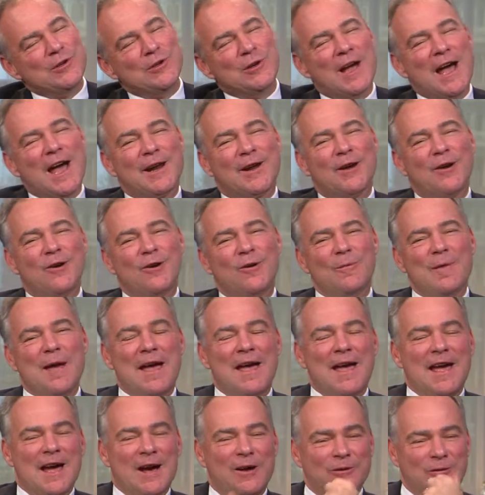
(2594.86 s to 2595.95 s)
you got home,
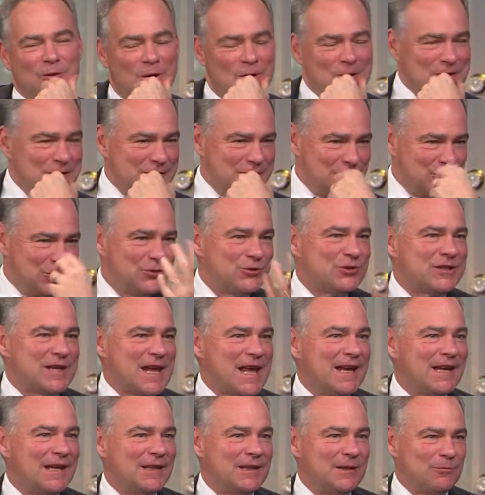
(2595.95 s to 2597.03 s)
how long did you
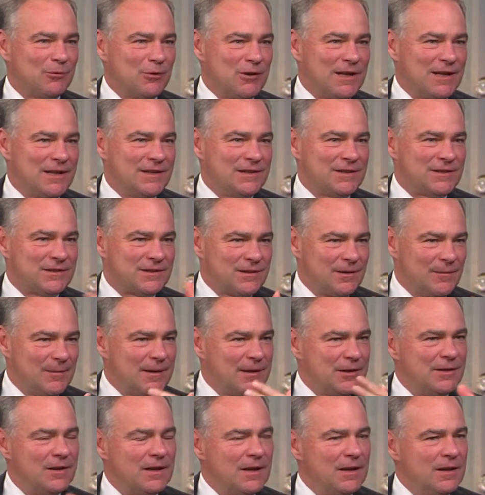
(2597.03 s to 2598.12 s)
stay in the Marines? I
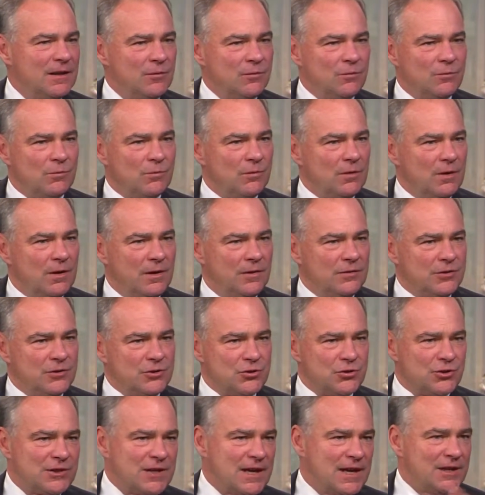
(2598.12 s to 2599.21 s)
mean, did
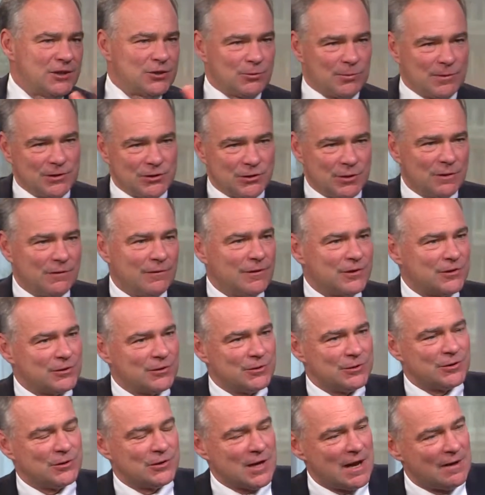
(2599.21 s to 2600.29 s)
you stay as a reservist or
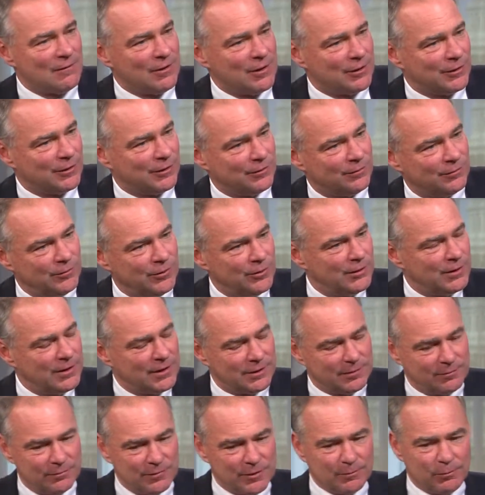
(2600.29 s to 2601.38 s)
did you have other you
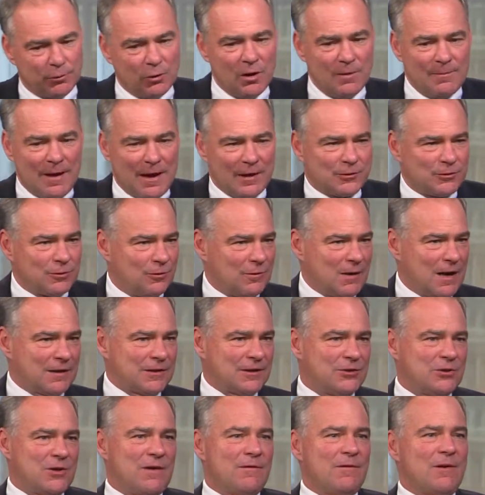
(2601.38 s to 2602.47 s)
didn't deploy back to iraq
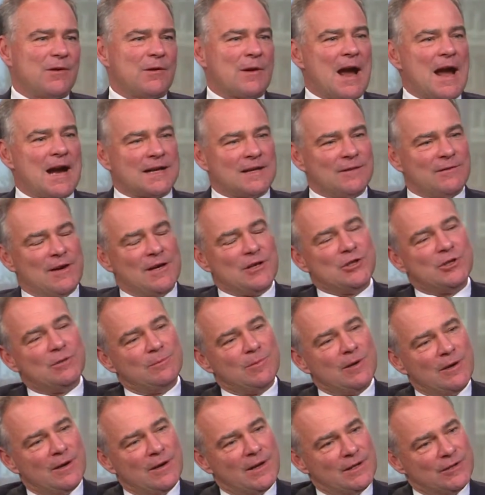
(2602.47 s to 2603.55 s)
did you have other activation
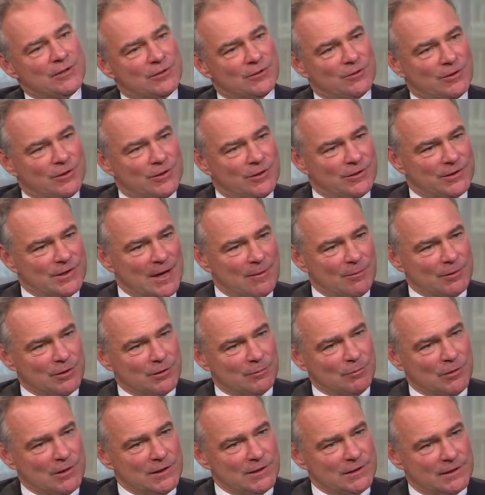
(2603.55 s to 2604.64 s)
periods during your time with the
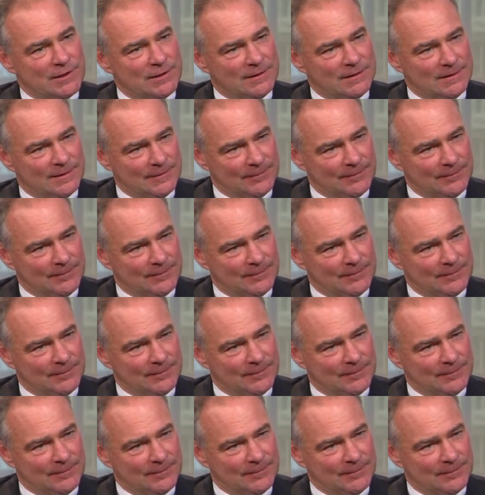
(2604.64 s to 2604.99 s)
marines uh,